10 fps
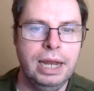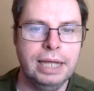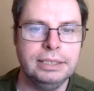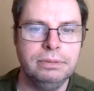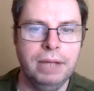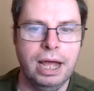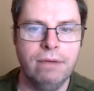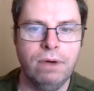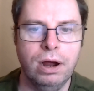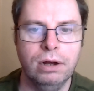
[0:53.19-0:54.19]
Next, we
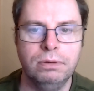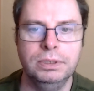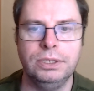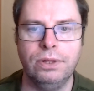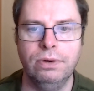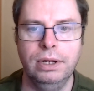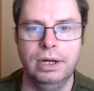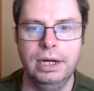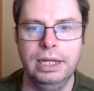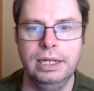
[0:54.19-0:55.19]
have Harlequins
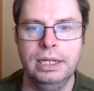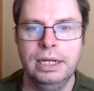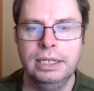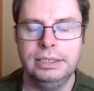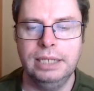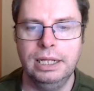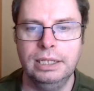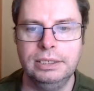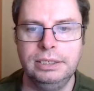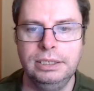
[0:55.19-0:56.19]
39,
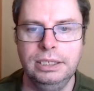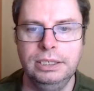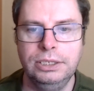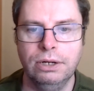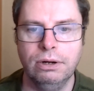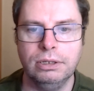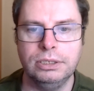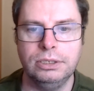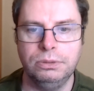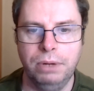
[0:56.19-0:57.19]
Cells Sea
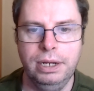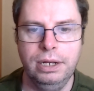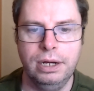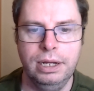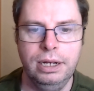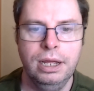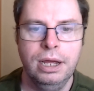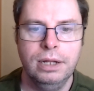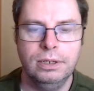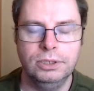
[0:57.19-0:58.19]
Sharks 29.
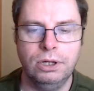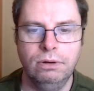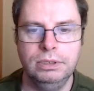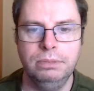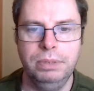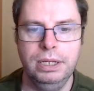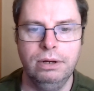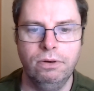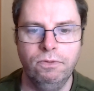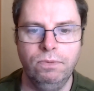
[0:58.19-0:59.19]
There's going to
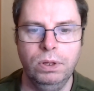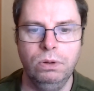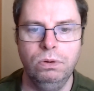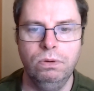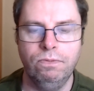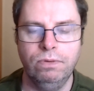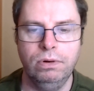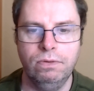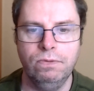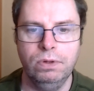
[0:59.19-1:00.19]
be a
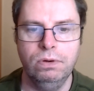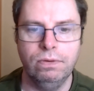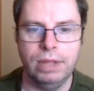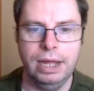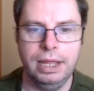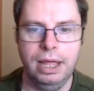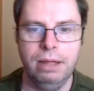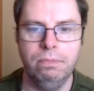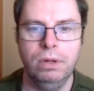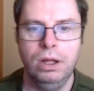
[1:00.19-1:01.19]
full review of that
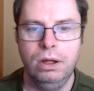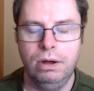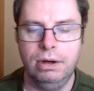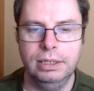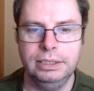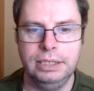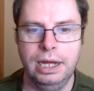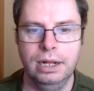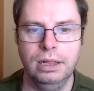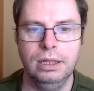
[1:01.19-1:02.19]
game on the
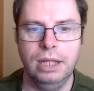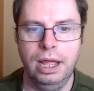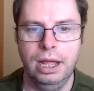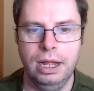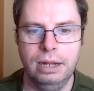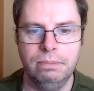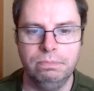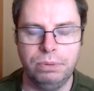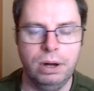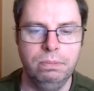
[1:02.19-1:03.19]
channel
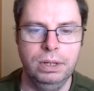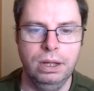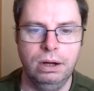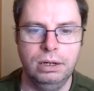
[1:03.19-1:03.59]
probably